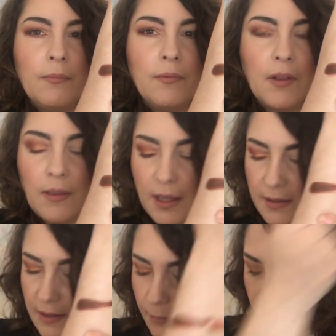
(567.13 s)
So
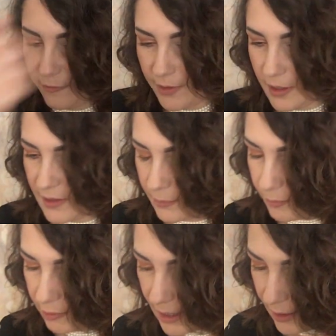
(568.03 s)
that's the first
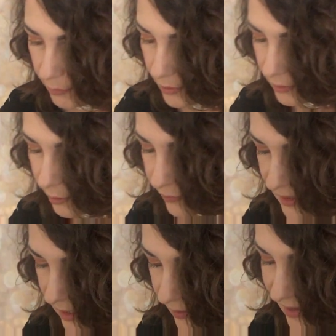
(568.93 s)
brown.
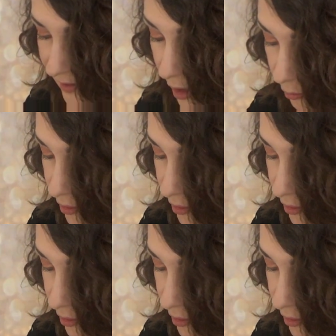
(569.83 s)
Obviously these are going